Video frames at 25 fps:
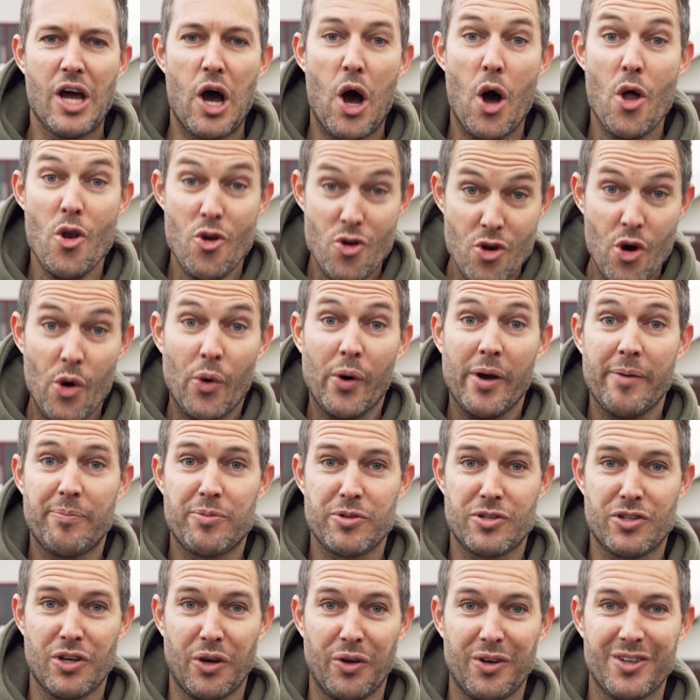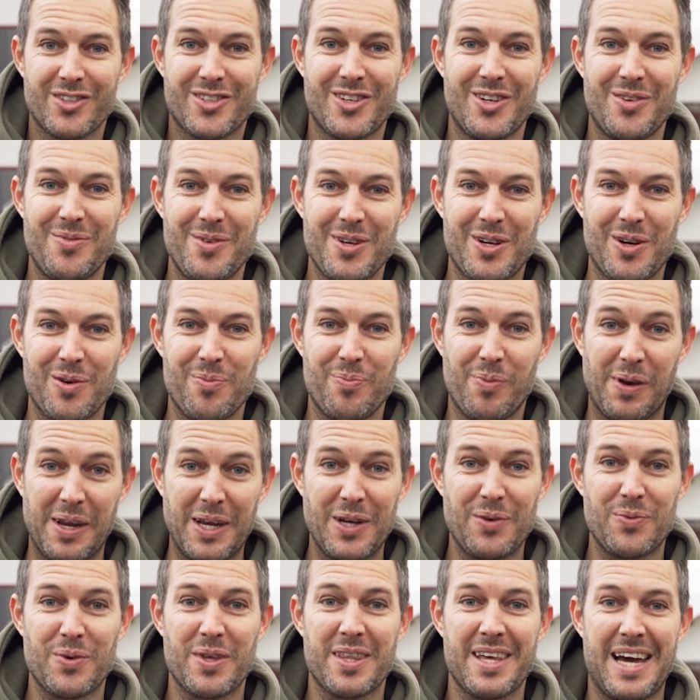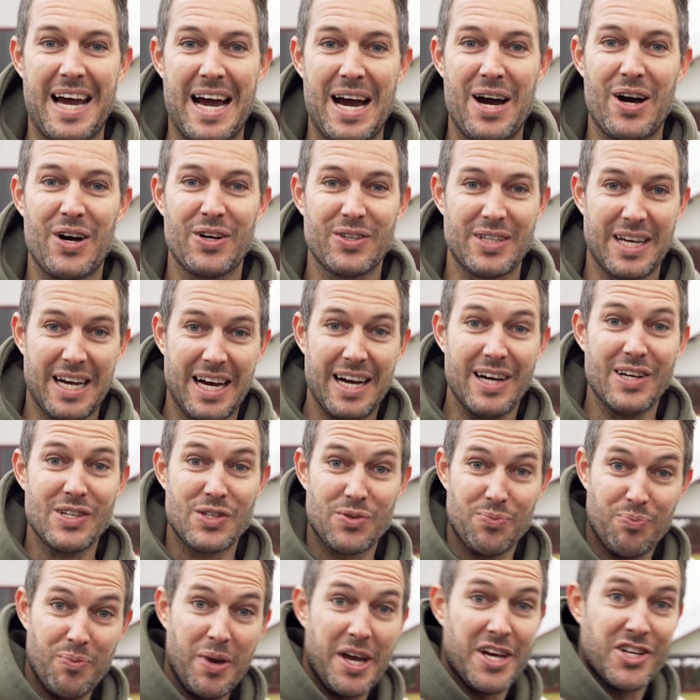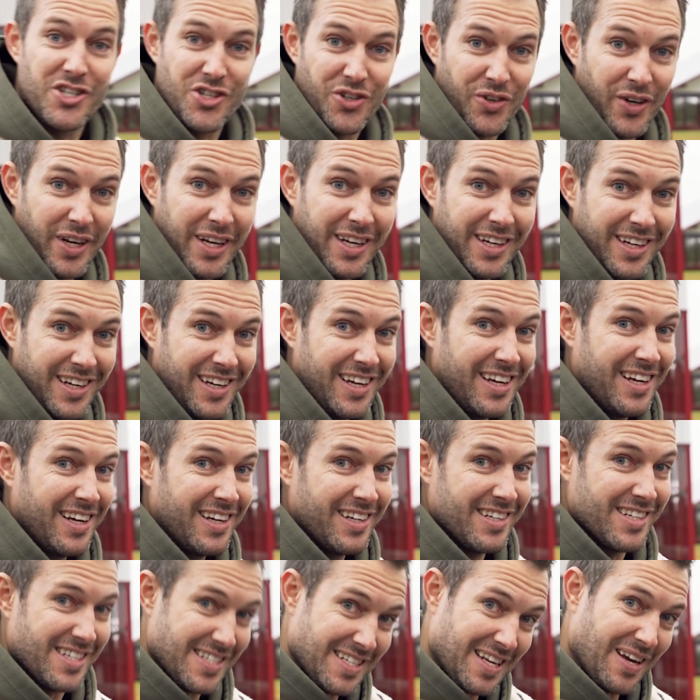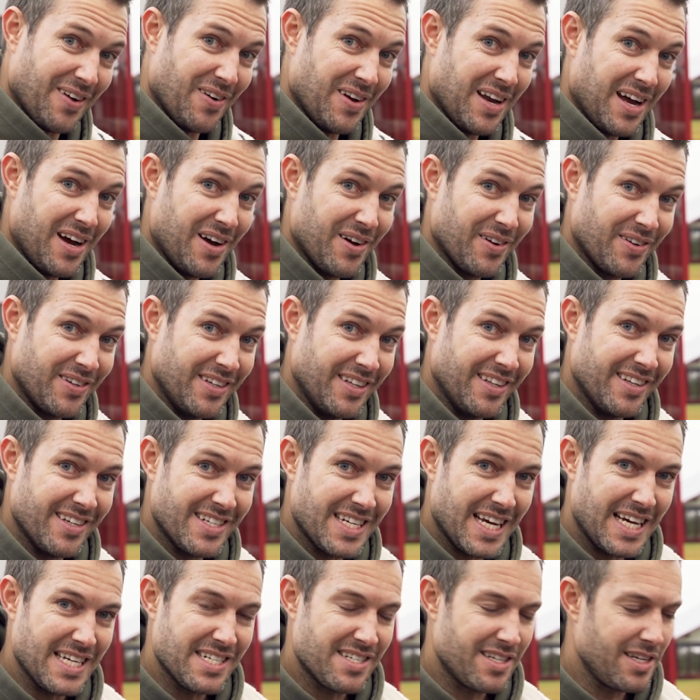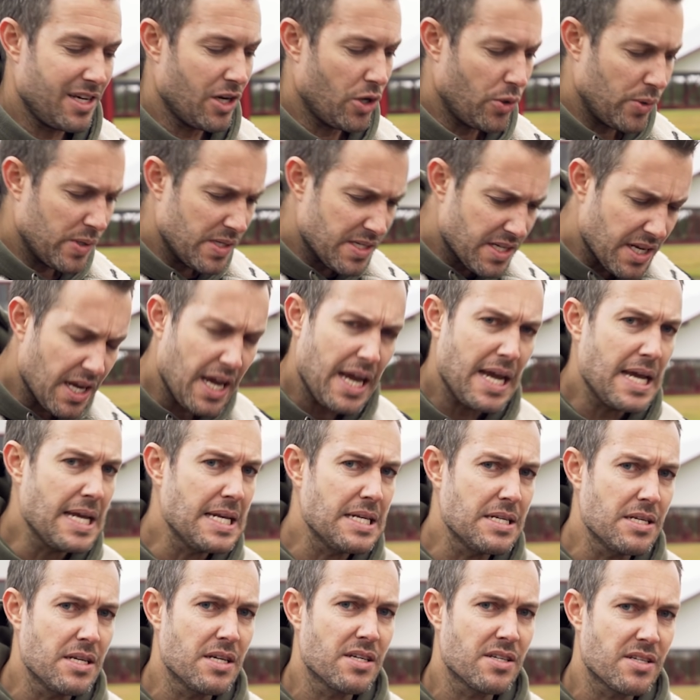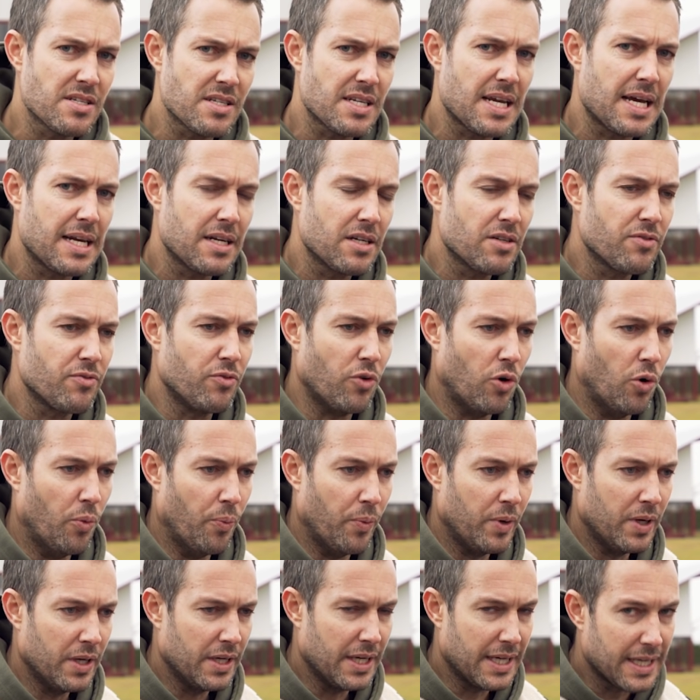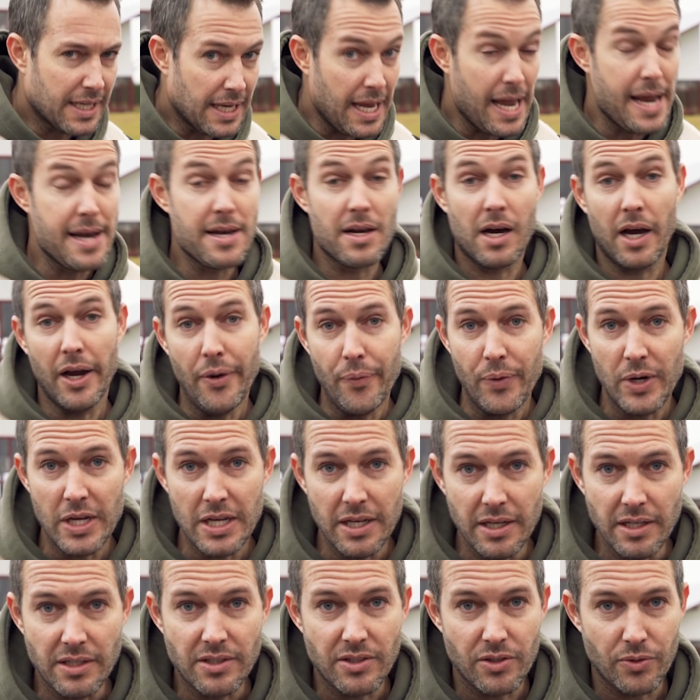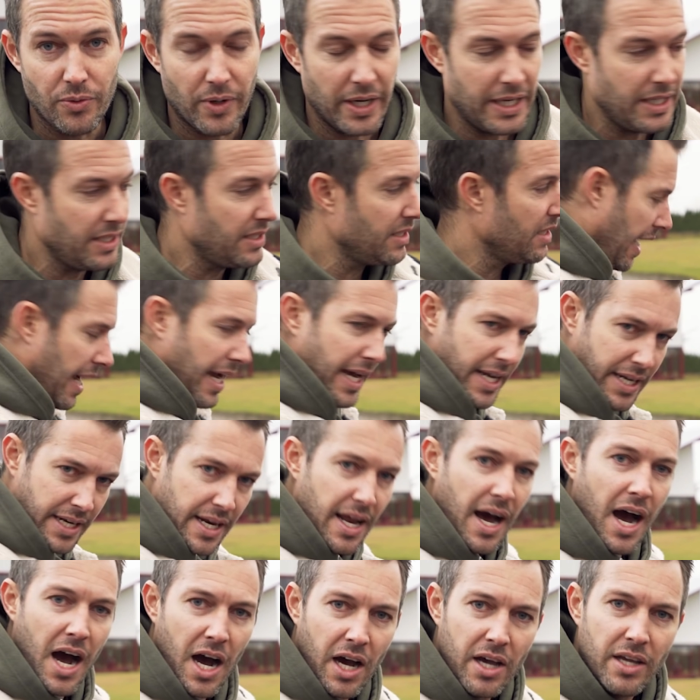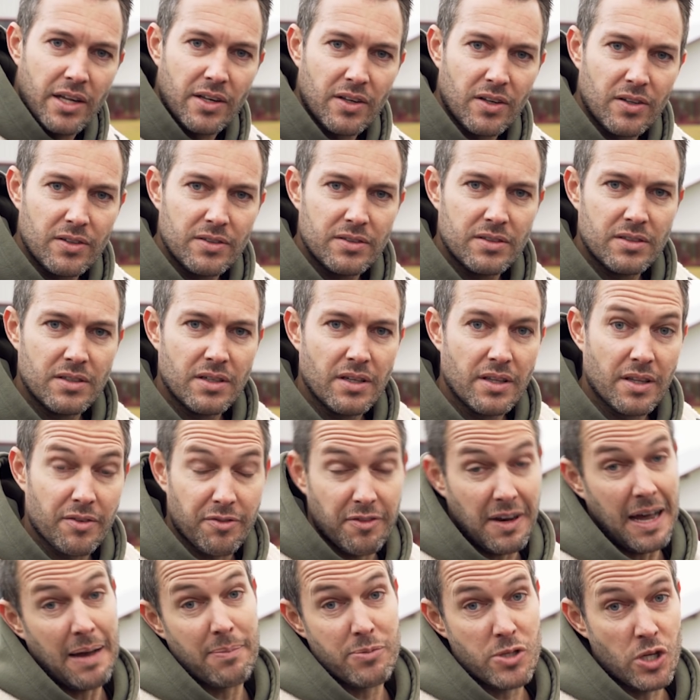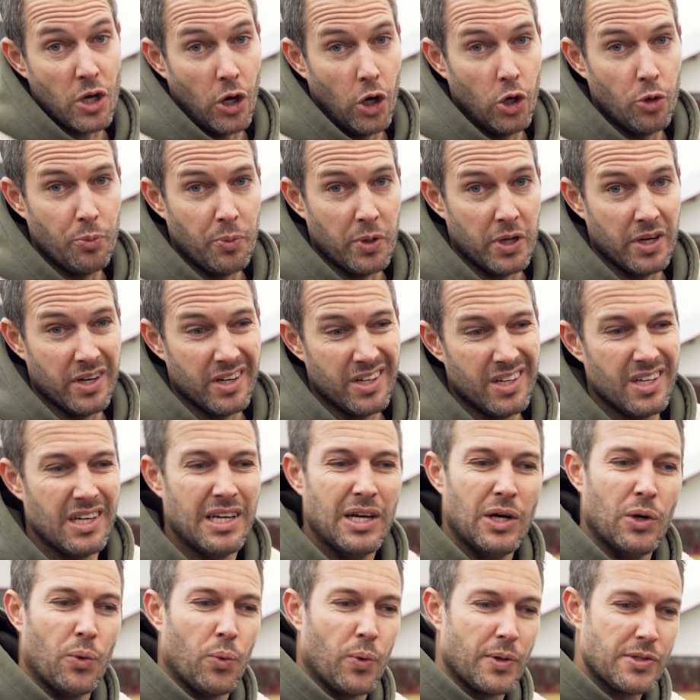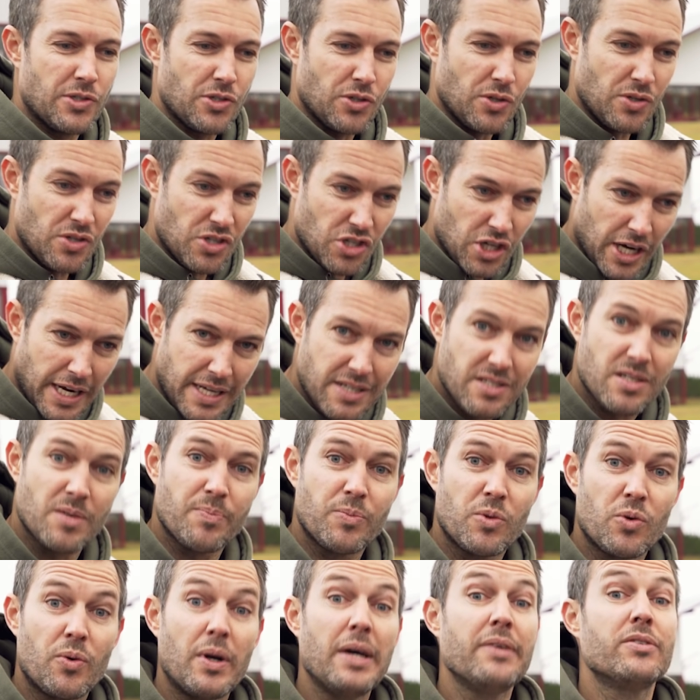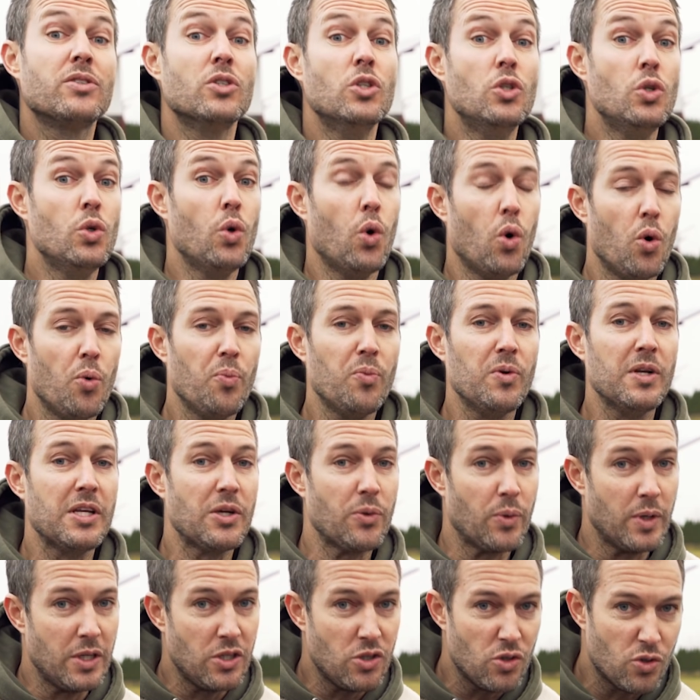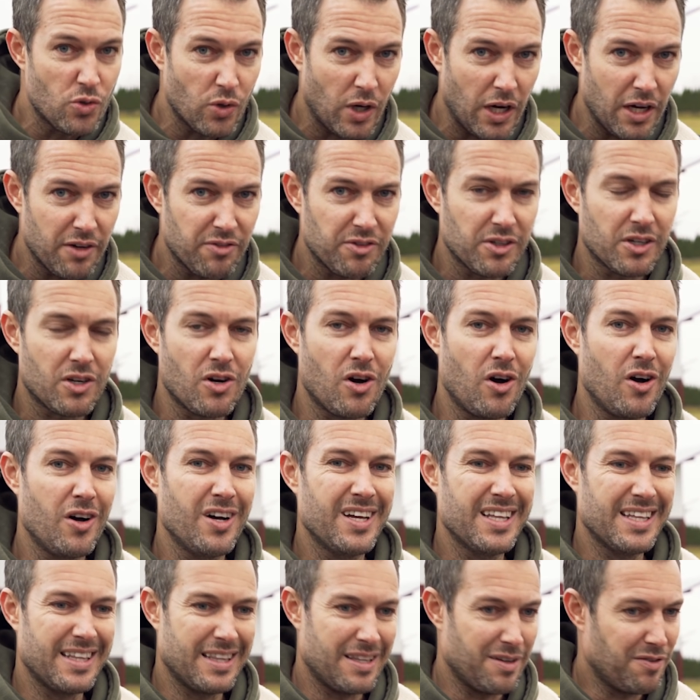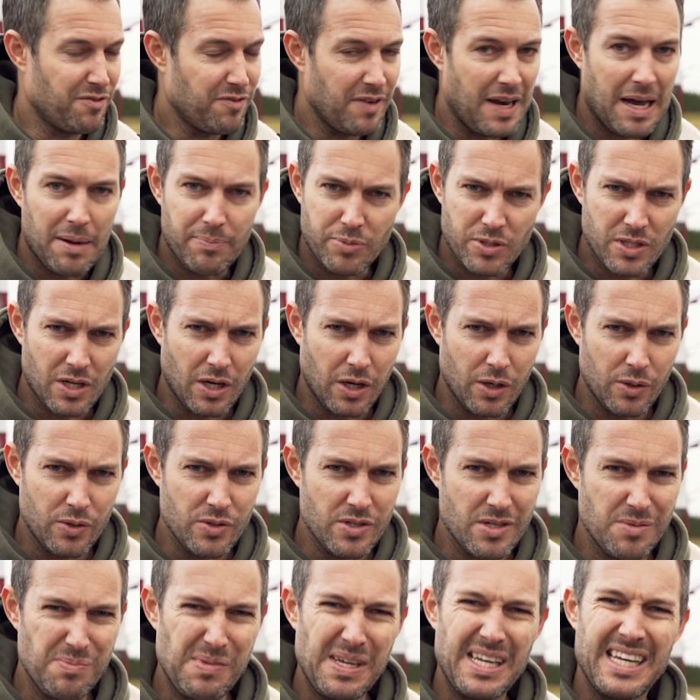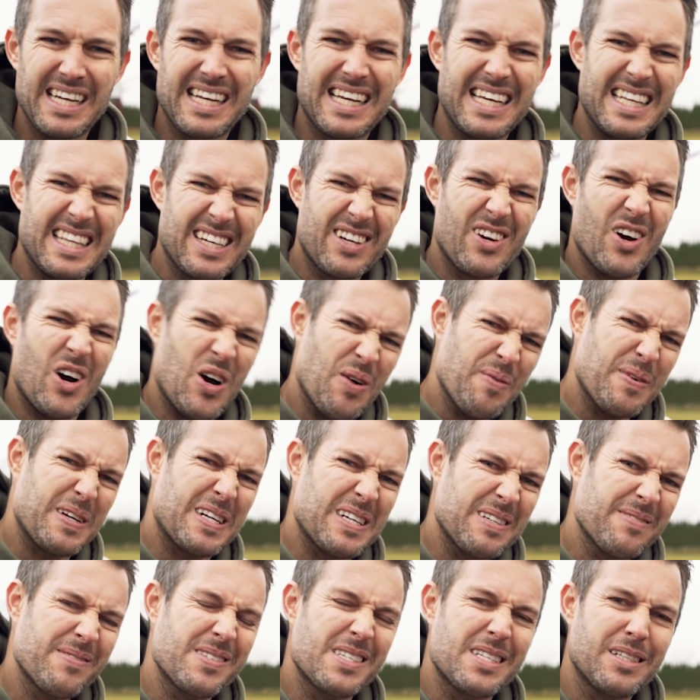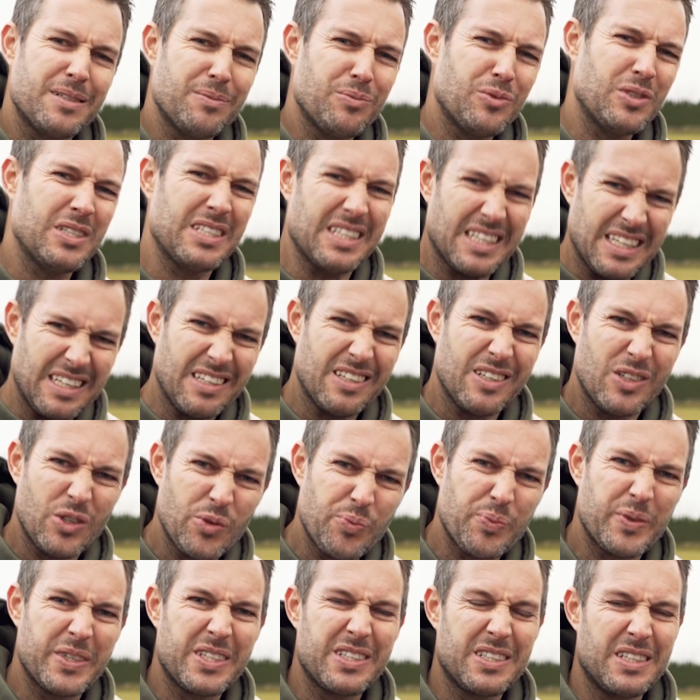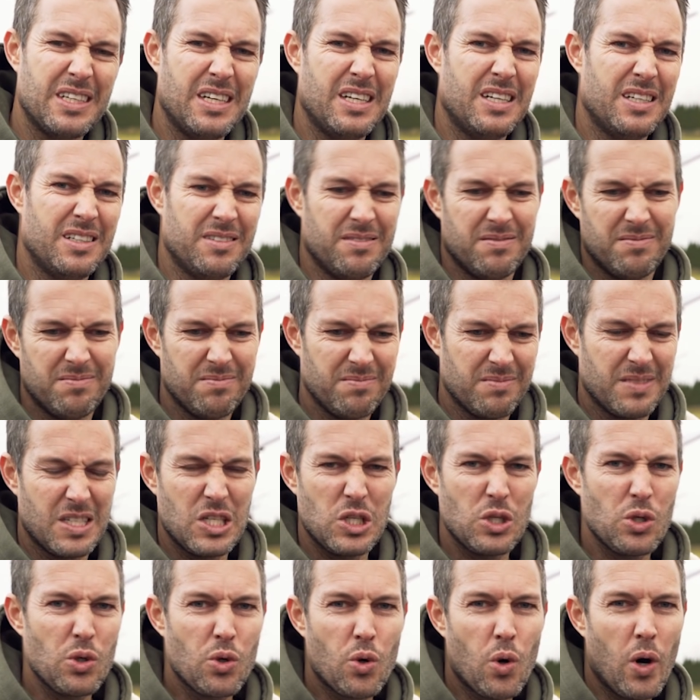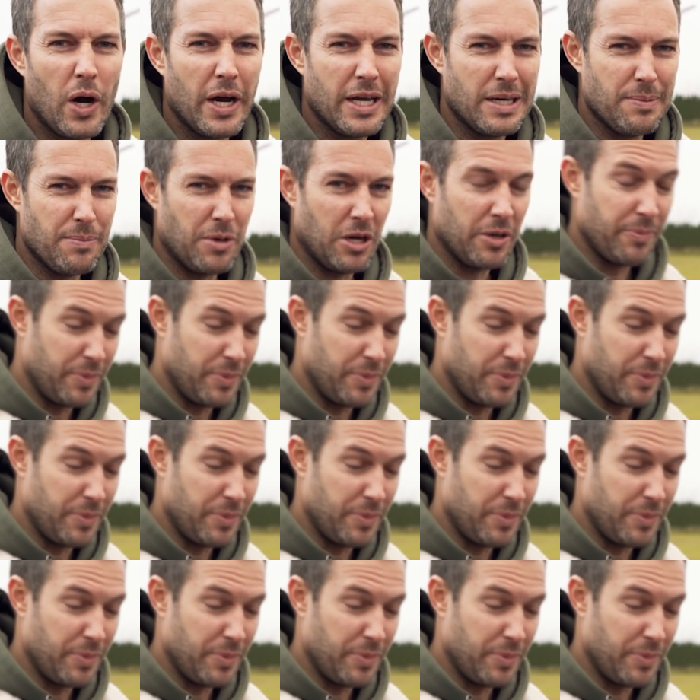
now, no episode is going to be complete without us measuring just how loud this STO is in standard form. Again, I reiterate, in idle, the flaps are open. Once you chase up the revs, normally when you drive the car, the flaps close immediately and the car becomes somewhat a little bit too quiet in my